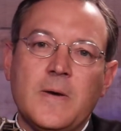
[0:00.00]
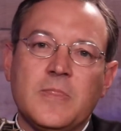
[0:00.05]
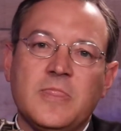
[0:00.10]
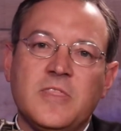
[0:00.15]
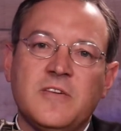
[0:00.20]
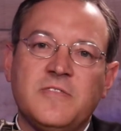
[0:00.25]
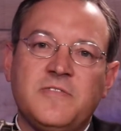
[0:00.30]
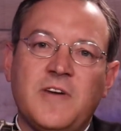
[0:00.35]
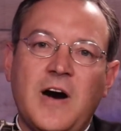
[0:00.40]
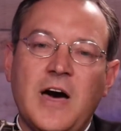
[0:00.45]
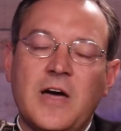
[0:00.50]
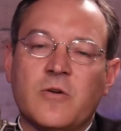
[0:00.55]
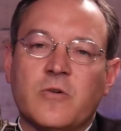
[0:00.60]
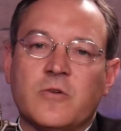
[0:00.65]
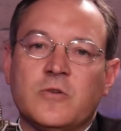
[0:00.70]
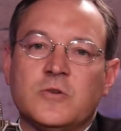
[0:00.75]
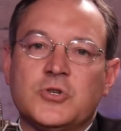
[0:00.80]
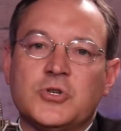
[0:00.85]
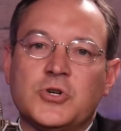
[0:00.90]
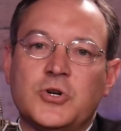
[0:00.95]
The father of
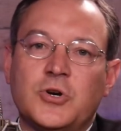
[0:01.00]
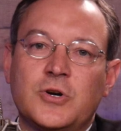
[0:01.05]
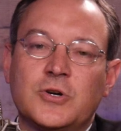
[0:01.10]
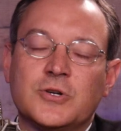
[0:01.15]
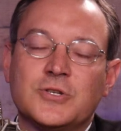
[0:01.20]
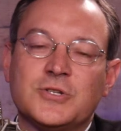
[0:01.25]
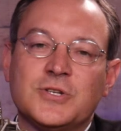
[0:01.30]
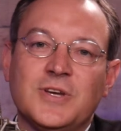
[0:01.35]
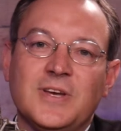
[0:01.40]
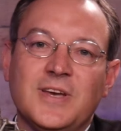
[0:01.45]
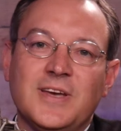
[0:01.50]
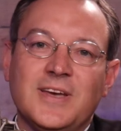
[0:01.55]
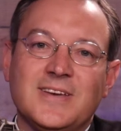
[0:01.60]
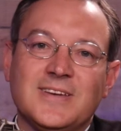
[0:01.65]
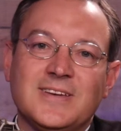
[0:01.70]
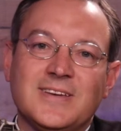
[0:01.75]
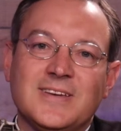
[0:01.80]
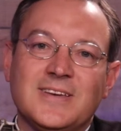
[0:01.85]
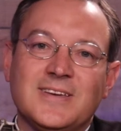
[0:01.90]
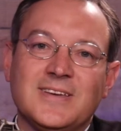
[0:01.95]
the church
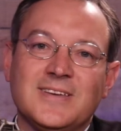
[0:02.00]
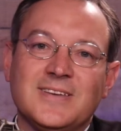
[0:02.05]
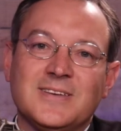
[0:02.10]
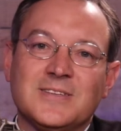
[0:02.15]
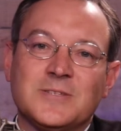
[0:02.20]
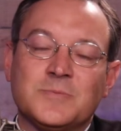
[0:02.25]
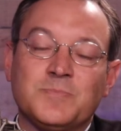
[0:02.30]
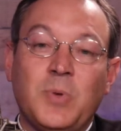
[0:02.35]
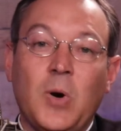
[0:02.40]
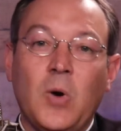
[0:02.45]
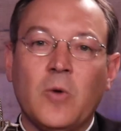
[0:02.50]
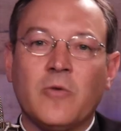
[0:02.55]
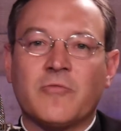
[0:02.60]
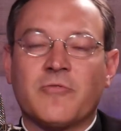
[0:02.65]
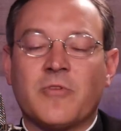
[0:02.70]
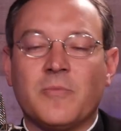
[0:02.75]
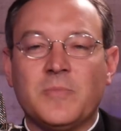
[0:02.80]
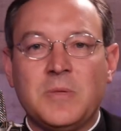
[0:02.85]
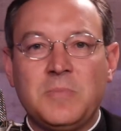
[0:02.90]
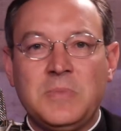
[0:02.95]
uh, spoke
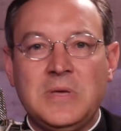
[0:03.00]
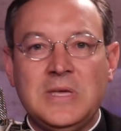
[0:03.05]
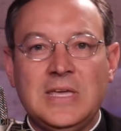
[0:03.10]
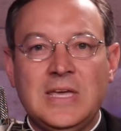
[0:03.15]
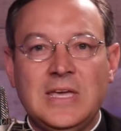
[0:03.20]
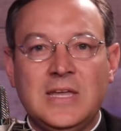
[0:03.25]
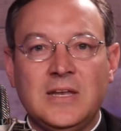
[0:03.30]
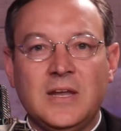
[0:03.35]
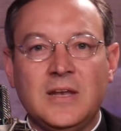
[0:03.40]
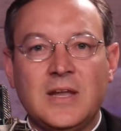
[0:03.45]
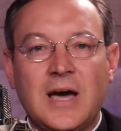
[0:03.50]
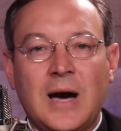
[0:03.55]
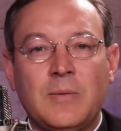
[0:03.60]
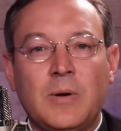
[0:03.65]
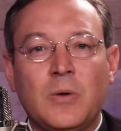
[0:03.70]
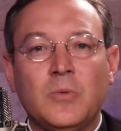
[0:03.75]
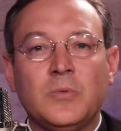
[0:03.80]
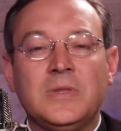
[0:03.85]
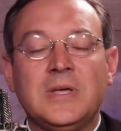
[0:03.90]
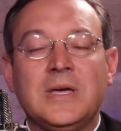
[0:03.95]
from the beginning
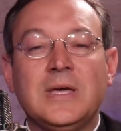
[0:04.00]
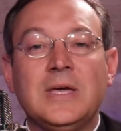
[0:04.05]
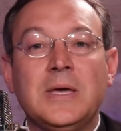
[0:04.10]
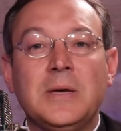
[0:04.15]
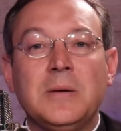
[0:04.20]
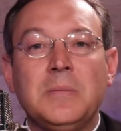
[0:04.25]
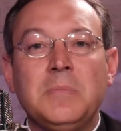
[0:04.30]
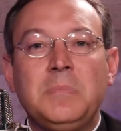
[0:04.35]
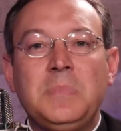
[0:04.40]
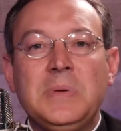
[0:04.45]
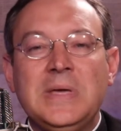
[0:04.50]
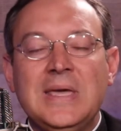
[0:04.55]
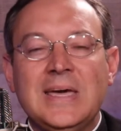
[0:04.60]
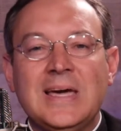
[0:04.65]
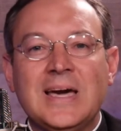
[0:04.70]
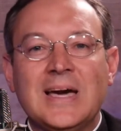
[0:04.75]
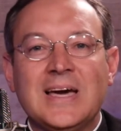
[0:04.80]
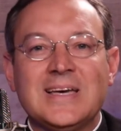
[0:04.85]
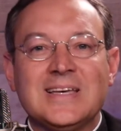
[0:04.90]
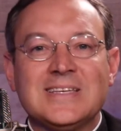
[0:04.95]
about the
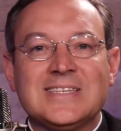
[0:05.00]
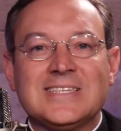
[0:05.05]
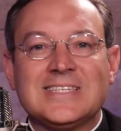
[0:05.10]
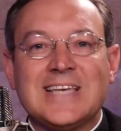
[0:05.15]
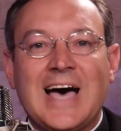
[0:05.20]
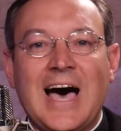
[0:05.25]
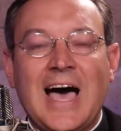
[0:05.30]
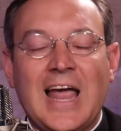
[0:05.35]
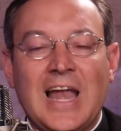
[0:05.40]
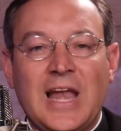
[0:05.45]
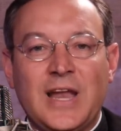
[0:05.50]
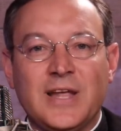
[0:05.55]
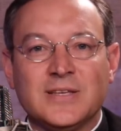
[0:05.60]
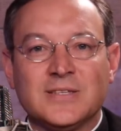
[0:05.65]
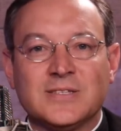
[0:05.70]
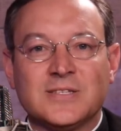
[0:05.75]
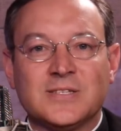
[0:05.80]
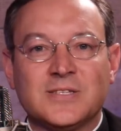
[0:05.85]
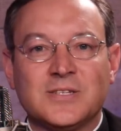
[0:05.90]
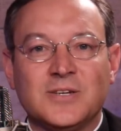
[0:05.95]
big
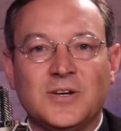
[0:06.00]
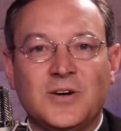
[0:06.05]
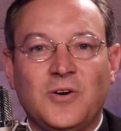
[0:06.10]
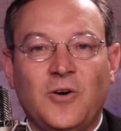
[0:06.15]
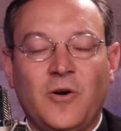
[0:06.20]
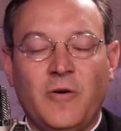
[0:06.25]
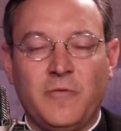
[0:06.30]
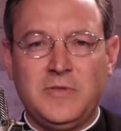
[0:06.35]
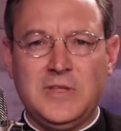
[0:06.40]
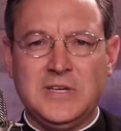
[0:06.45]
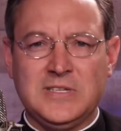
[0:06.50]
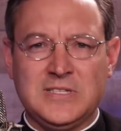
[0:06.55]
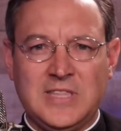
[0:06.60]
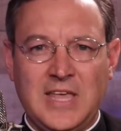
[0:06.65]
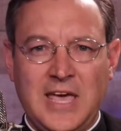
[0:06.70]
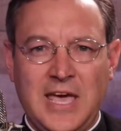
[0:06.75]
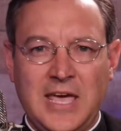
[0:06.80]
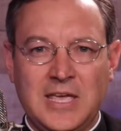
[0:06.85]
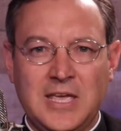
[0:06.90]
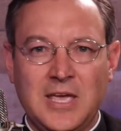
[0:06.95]
silence of this
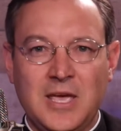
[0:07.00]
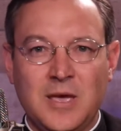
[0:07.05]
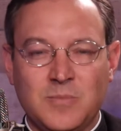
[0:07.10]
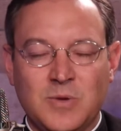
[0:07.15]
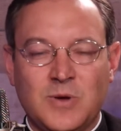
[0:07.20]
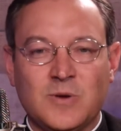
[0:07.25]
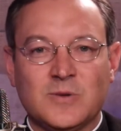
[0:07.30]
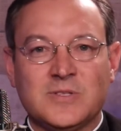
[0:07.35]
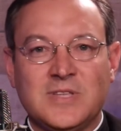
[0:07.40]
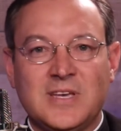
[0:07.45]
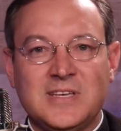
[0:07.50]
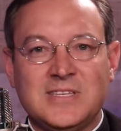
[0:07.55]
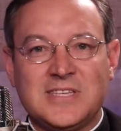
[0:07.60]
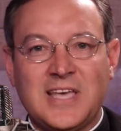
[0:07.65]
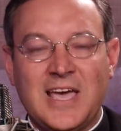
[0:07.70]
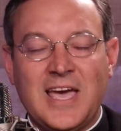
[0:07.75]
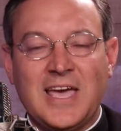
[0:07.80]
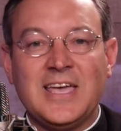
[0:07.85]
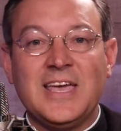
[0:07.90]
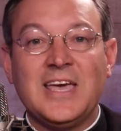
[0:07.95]
day because they
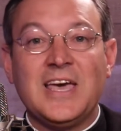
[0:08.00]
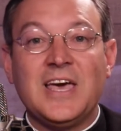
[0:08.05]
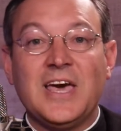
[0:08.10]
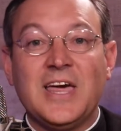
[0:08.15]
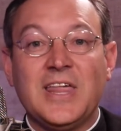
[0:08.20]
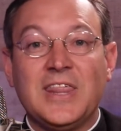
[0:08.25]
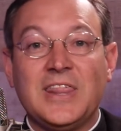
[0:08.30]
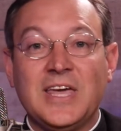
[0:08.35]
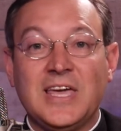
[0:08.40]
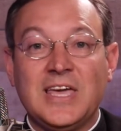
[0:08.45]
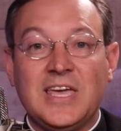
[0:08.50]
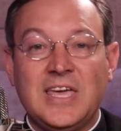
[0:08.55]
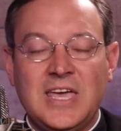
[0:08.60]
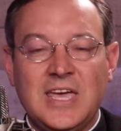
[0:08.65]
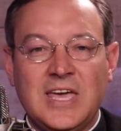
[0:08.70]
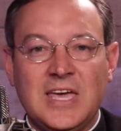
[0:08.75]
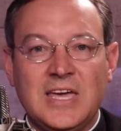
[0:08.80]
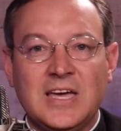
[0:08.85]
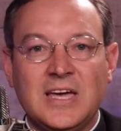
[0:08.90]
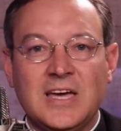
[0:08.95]
say the
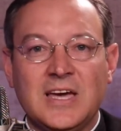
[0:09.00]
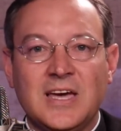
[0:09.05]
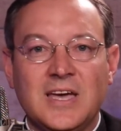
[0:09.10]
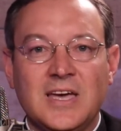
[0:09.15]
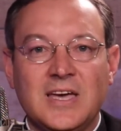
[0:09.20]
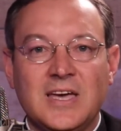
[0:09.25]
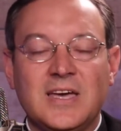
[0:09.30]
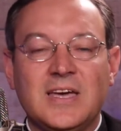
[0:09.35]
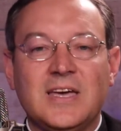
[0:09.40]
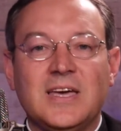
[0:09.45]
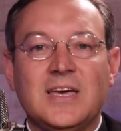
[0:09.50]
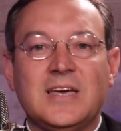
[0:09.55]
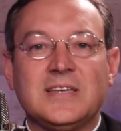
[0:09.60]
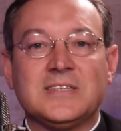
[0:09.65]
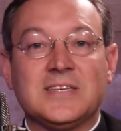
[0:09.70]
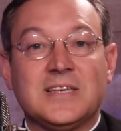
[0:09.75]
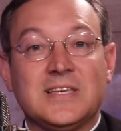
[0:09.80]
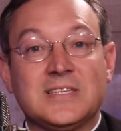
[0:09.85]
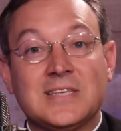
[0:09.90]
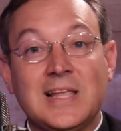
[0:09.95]
king
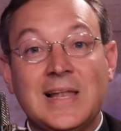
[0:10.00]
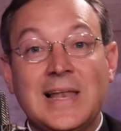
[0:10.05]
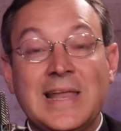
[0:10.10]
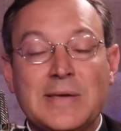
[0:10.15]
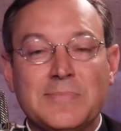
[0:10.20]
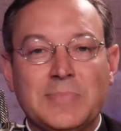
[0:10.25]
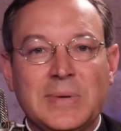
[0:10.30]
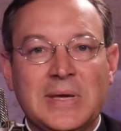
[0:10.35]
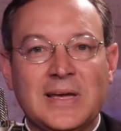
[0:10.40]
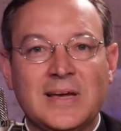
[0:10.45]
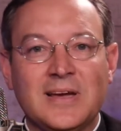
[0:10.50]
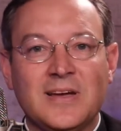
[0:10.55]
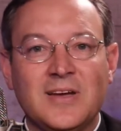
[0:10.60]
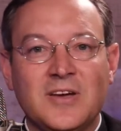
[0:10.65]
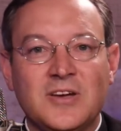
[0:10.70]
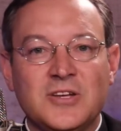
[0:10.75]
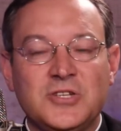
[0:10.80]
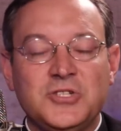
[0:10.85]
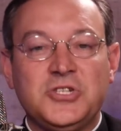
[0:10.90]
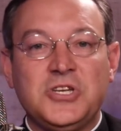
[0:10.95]
is sleeping
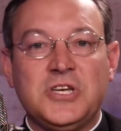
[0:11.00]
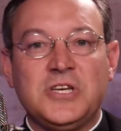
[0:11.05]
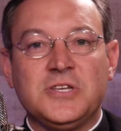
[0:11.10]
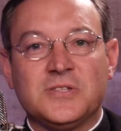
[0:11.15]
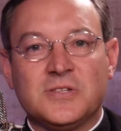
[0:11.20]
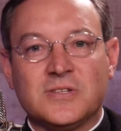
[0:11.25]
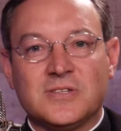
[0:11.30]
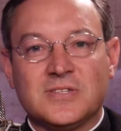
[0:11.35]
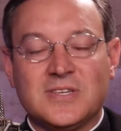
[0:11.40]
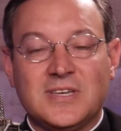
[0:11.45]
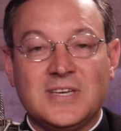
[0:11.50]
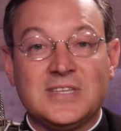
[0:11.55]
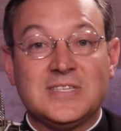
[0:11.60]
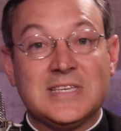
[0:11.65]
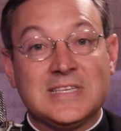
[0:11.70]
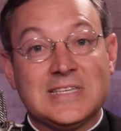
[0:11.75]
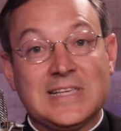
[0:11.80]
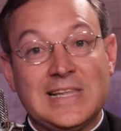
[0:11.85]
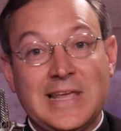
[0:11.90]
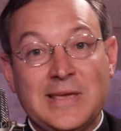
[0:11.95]
Jesus is
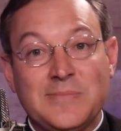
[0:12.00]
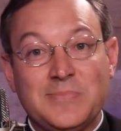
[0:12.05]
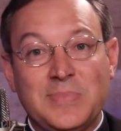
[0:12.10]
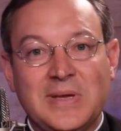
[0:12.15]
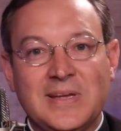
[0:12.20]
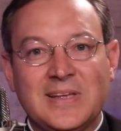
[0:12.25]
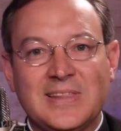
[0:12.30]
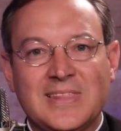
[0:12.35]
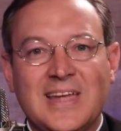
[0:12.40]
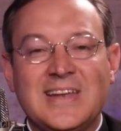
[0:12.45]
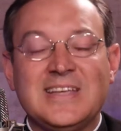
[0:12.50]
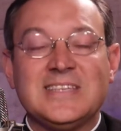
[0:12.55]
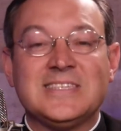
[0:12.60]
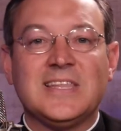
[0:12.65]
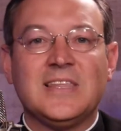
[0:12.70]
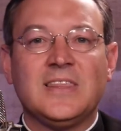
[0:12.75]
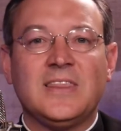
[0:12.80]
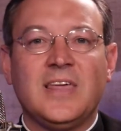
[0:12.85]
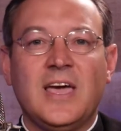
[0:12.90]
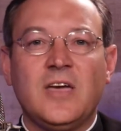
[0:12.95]
sleeping, then it's
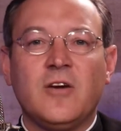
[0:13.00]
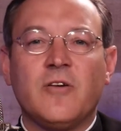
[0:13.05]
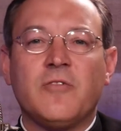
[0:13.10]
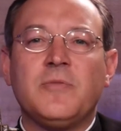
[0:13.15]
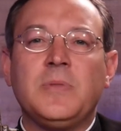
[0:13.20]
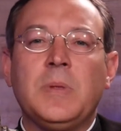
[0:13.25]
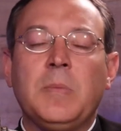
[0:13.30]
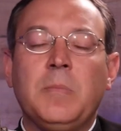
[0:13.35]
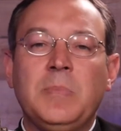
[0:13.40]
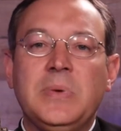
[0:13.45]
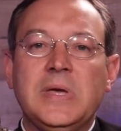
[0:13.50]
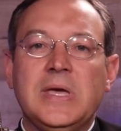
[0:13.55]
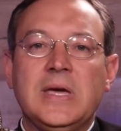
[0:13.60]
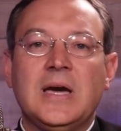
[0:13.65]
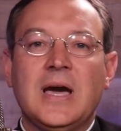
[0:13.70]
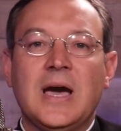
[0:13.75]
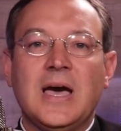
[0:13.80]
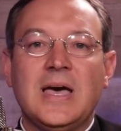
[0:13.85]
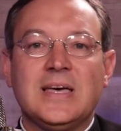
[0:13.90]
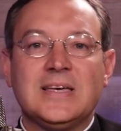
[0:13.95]
the day of the
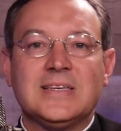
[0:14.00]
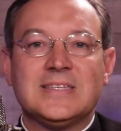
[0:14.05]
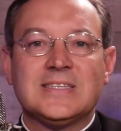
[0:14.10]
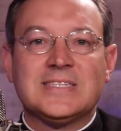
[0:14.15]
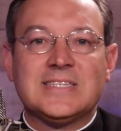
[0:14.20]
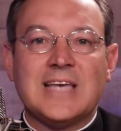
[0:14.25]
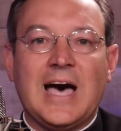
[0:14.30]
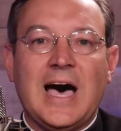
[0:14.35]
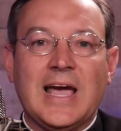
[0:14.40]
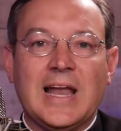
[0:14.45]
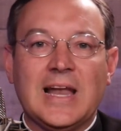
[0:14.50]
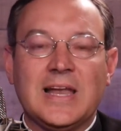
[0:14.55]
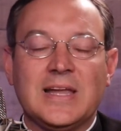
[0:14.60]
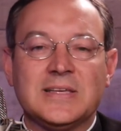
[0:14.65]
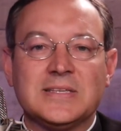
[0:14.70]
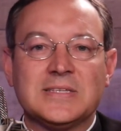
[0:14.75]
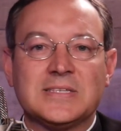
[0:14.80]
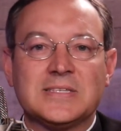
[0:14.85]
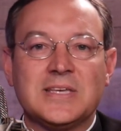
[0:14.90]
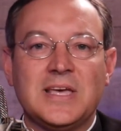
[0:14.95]
big
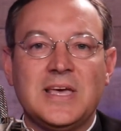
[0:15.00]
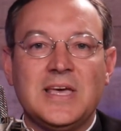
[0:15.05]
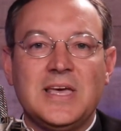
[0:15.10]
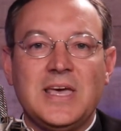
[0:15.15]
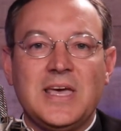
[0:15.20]
silence.